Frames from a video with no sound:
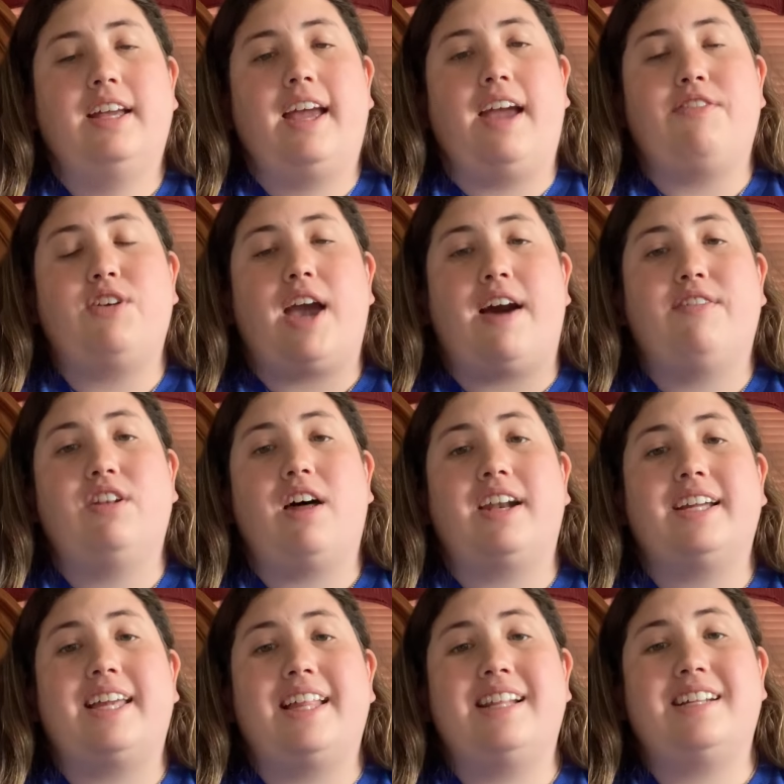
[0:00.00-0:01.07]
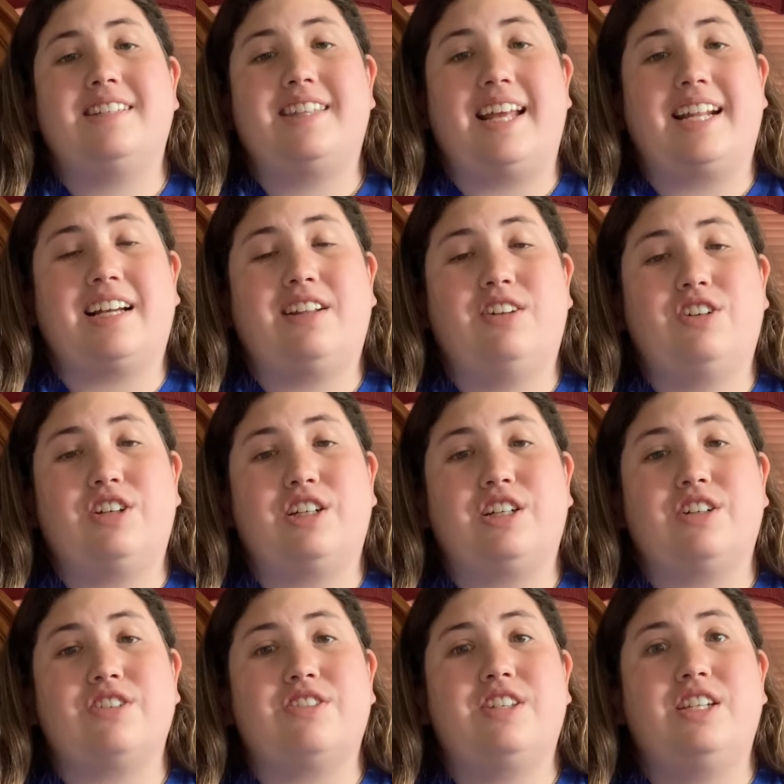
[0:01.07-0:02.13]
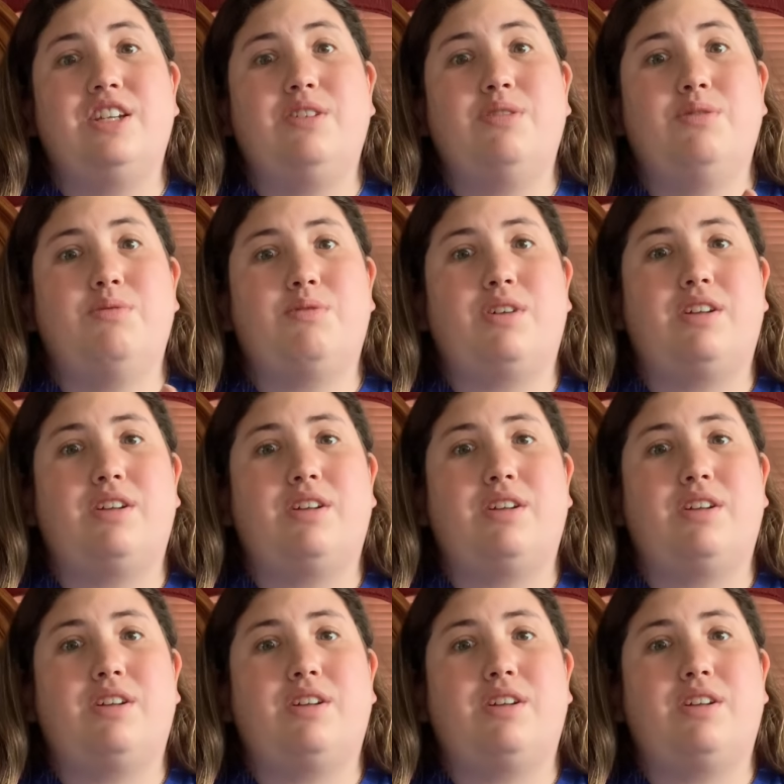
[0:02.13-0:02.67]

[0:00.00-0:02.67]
If you have a lot of kinesthetic learners, then you